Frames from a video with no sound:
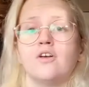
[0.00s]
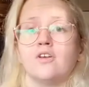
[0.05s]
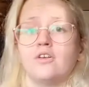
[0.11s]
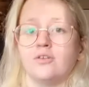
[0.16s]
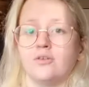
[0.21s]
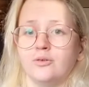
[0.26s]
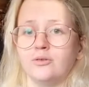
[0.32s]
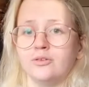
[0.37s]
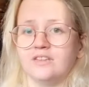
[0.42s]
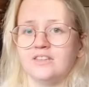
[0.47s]

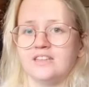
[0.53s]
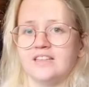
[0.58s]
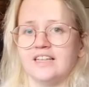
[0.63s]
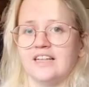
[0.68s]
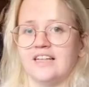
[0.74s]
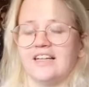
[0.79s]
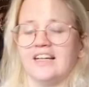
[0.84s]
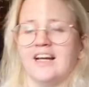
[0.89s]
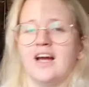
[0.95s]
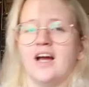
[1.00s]

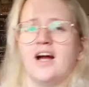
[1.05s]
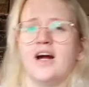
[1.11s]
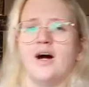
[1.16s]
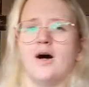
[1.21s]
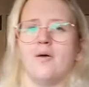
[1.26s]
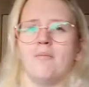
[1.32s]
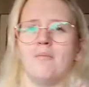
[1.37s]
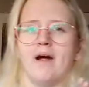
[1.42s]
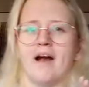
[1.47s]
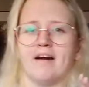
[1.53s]
Lucy
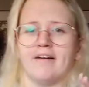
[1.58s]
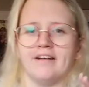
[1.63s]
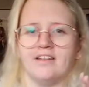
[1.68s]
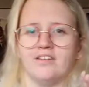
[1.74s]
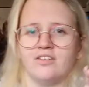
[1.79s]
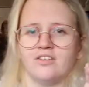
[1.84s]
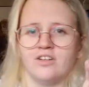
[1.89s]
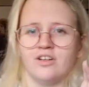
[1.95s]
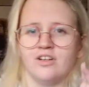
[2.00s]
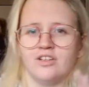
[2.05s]

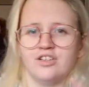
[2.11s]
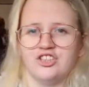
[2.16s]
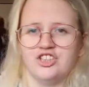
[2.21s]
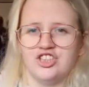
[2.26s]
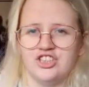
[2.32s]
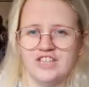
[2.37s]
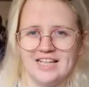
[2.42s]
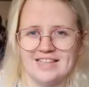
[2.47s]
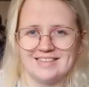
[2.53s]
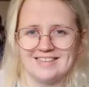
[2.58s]
marries
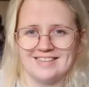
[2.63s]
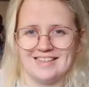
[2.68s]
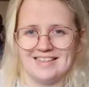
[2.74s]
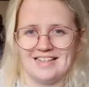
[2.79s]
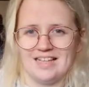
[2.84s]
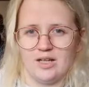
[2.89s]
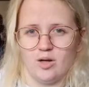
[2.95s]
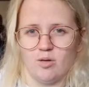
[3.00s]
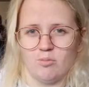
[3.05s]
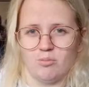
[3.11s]

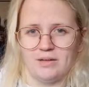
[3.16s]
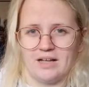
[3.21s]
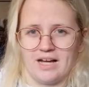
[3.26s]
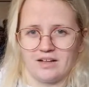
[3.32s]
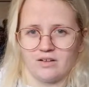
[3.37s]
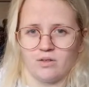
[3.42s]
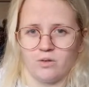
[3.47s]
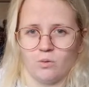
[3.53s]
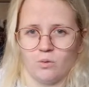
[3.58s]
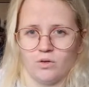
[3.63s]
Jesse
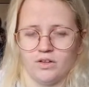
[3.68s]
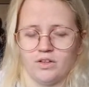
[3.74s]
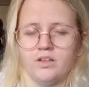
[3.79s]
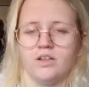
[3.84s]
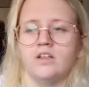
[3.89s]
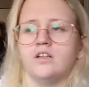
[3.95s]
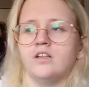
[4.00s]
Blackthorne.